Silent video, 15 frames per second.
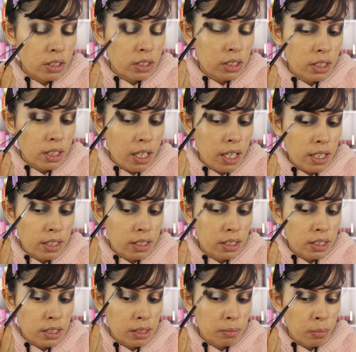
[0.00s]
just to kind of
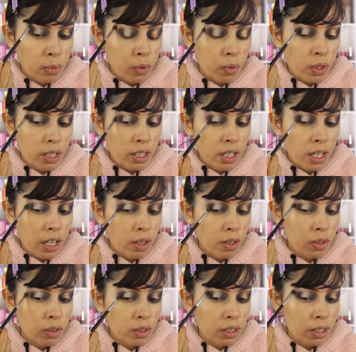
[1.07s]
smoke it
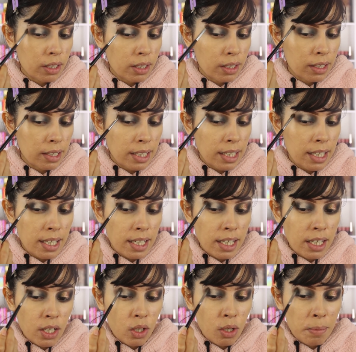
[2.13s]
out a
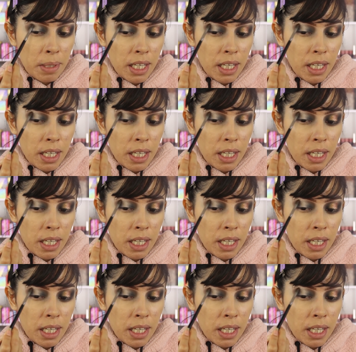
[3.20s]
little